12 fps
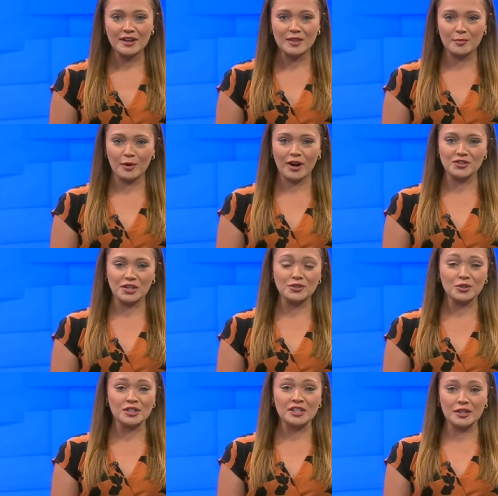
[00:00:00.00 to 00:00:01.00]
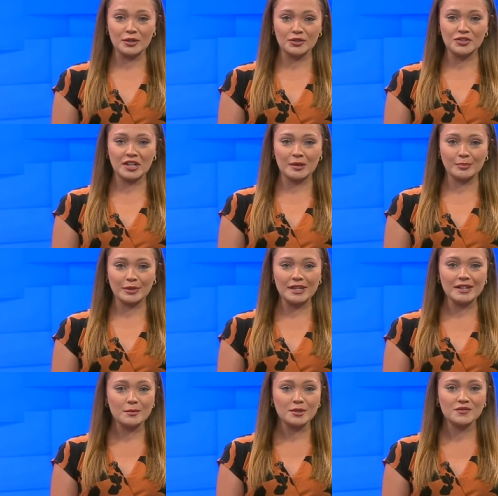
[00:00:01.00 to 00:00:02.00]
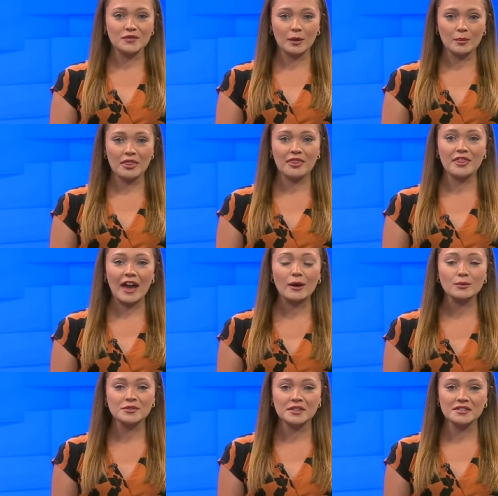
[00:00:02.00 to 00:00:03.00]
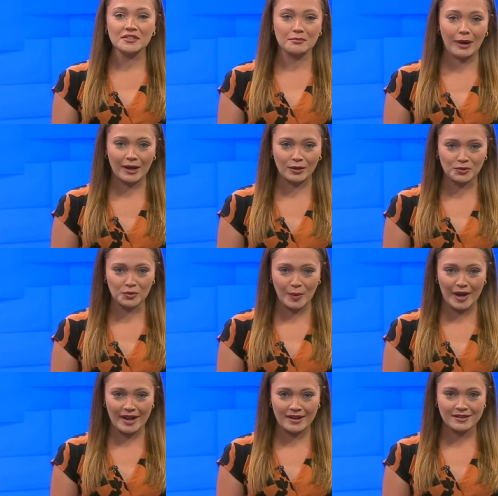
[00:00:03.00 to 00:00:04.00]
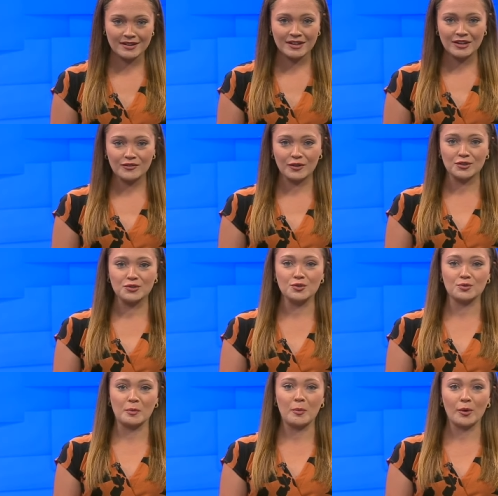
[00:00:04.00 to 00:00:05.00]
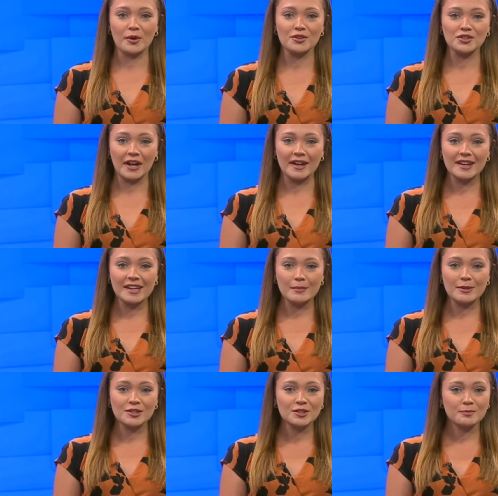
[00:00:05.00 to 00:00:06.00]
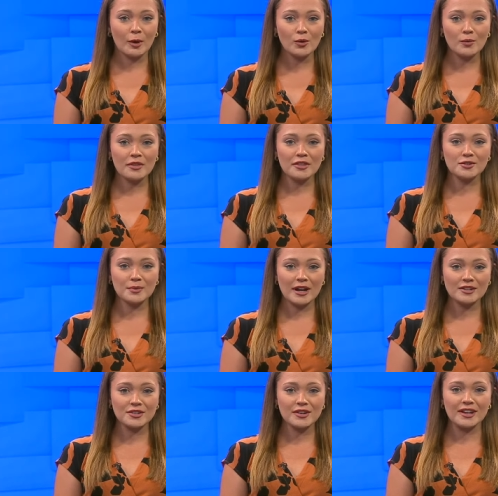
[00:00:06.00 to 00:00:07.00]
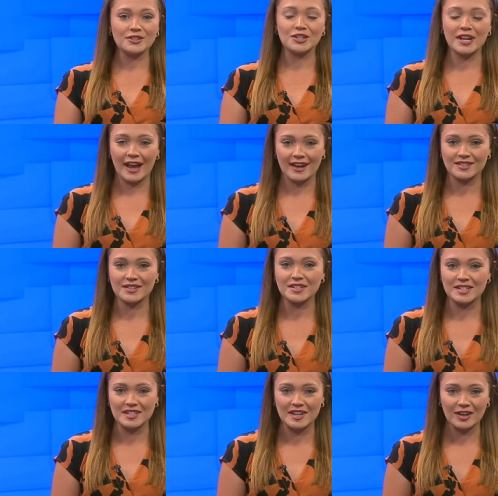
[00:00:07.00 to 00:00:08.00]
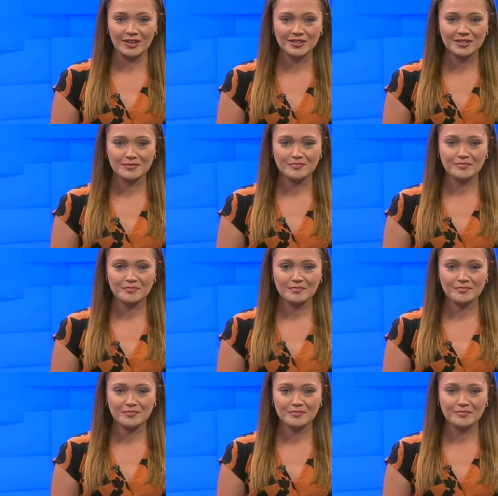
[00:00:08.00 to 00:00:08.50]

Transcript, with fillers: The project took years to complete and was filmed thousands of miles away. First News reporter Cheyenne Gibbons spoke with the director, and she has the details.